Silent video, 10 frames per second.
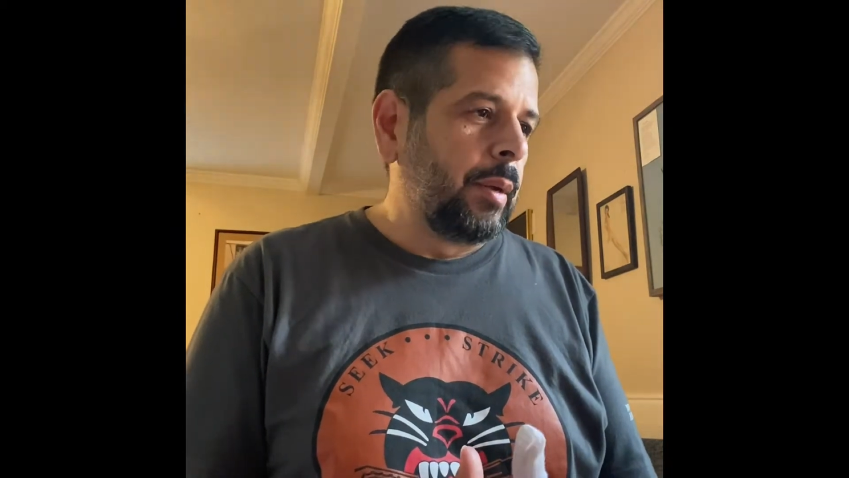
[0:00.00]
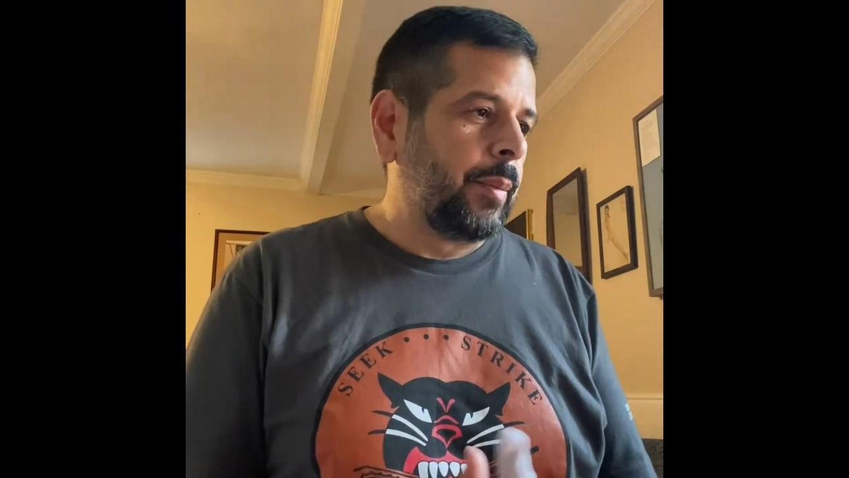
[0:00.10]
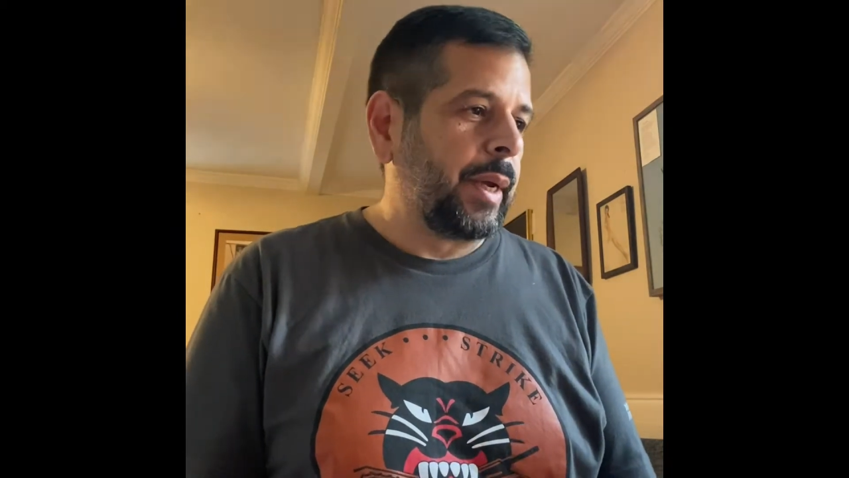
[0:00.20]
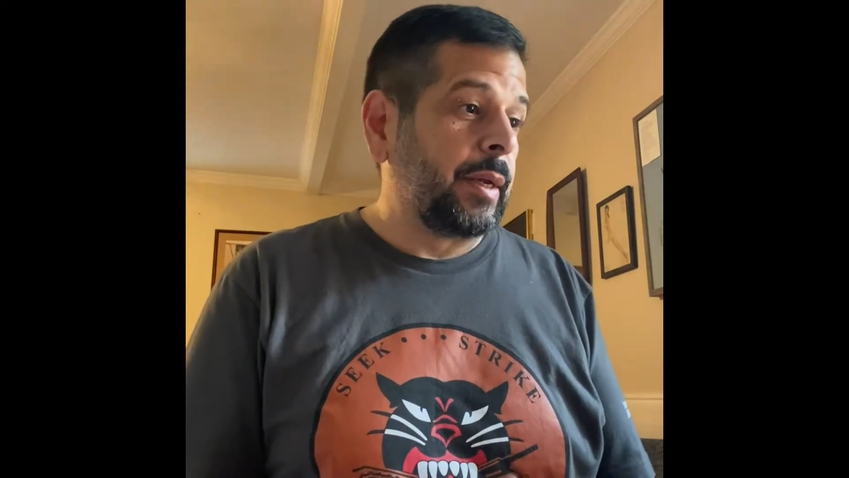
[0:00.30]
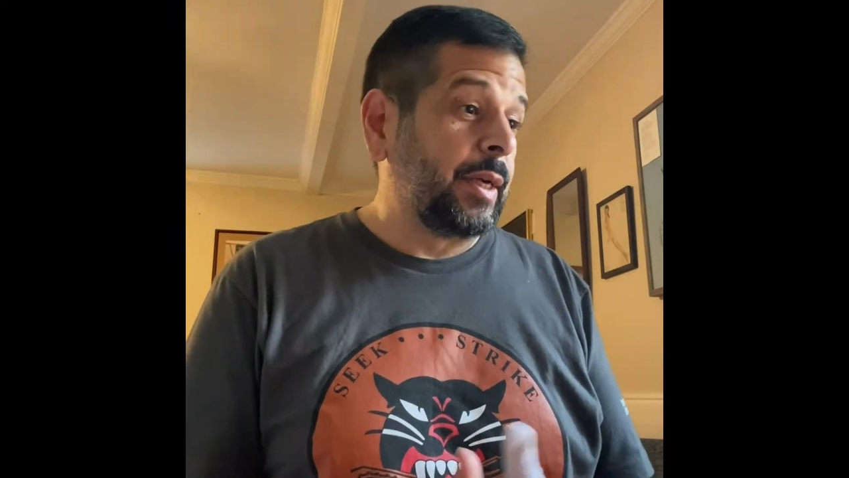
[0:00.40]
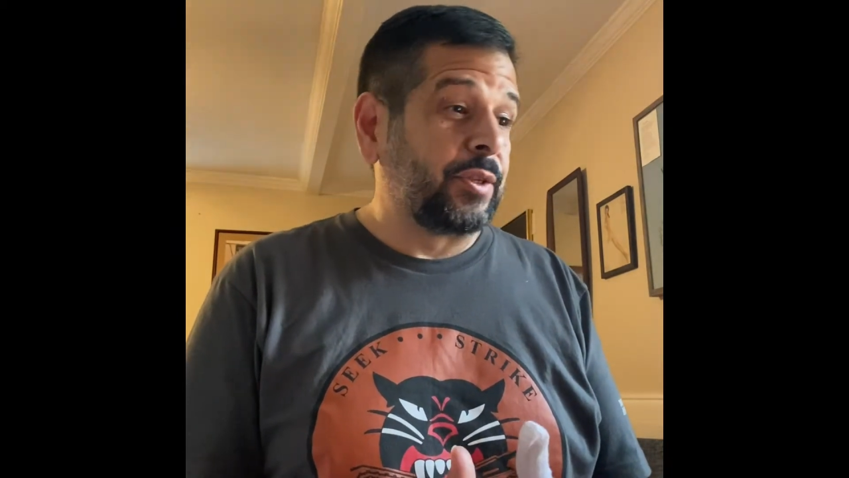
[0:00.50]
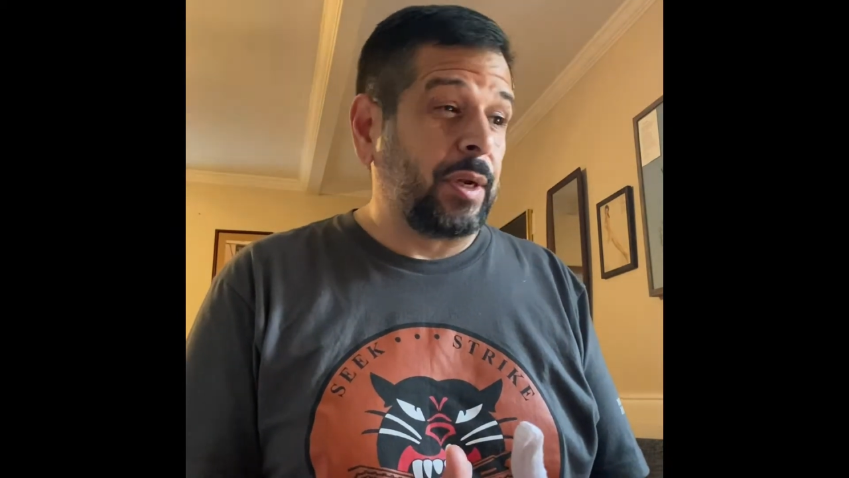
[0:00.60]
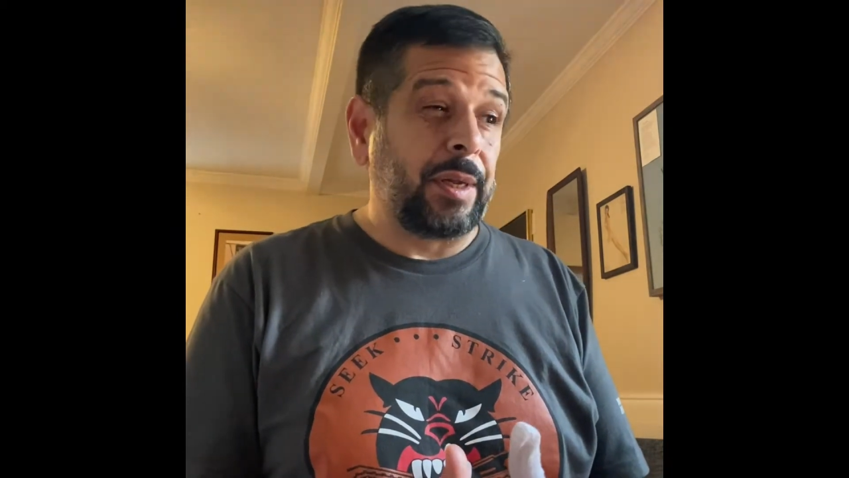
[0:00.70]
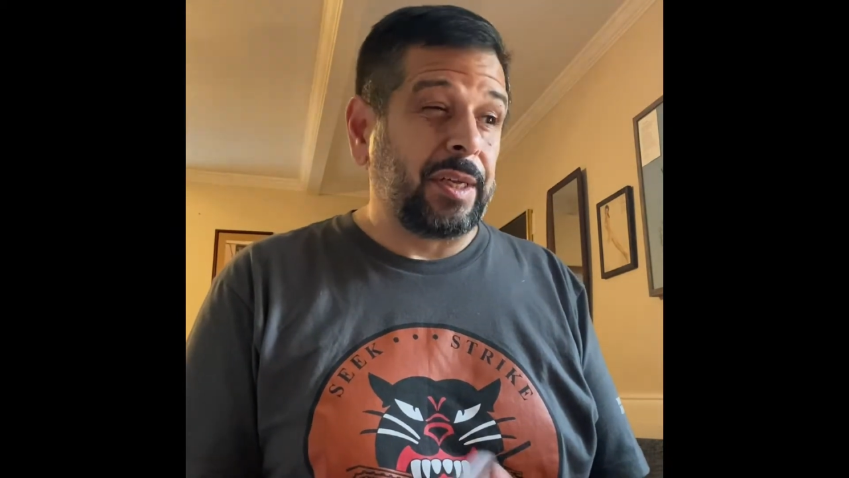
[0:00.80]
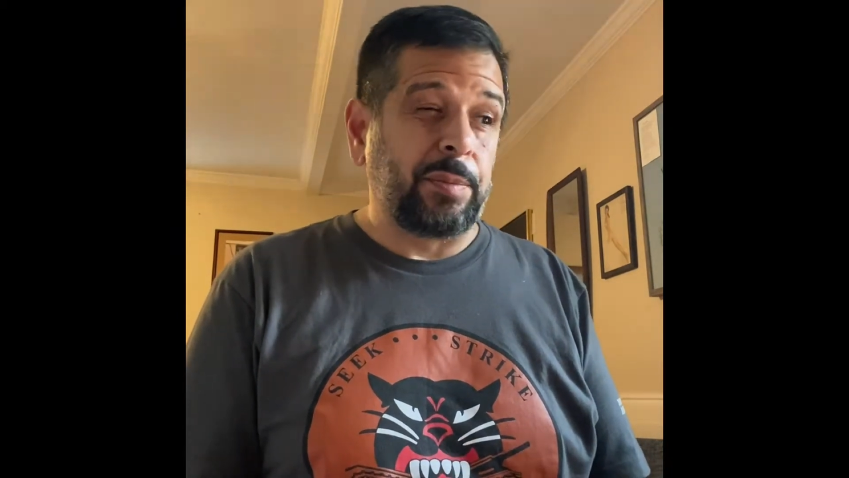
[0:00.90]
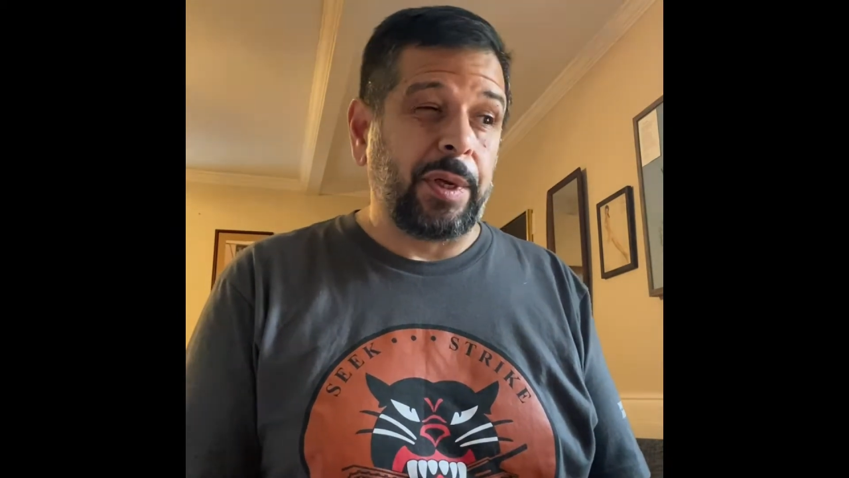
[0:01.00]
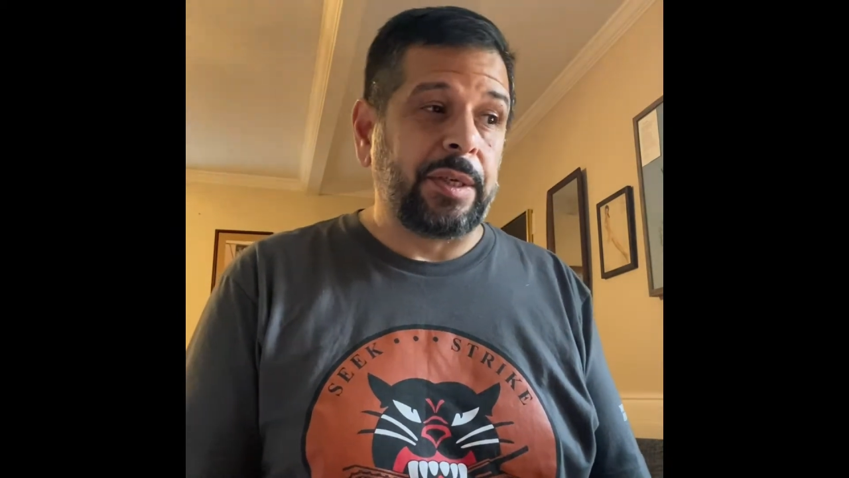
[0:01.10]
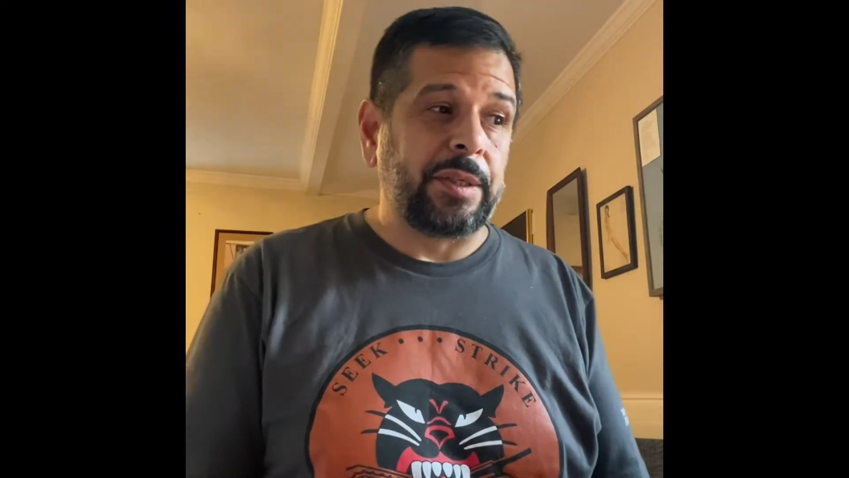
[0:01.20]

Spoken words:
My collection of glass plates